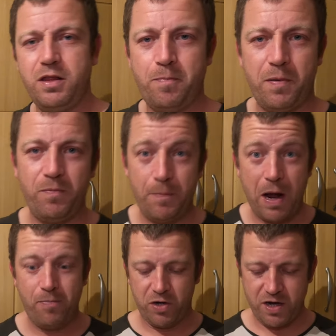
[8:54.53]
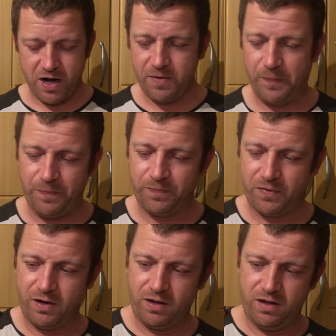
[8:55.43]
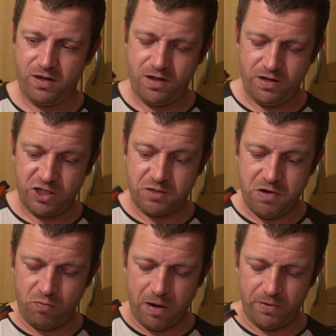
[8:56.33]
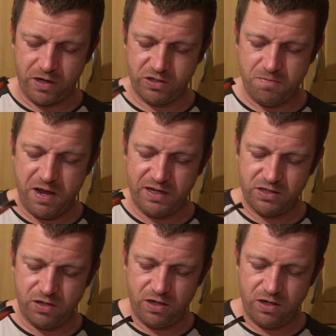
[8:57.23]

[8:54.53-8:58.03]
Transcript: The paprika, smoked paprika is amazing,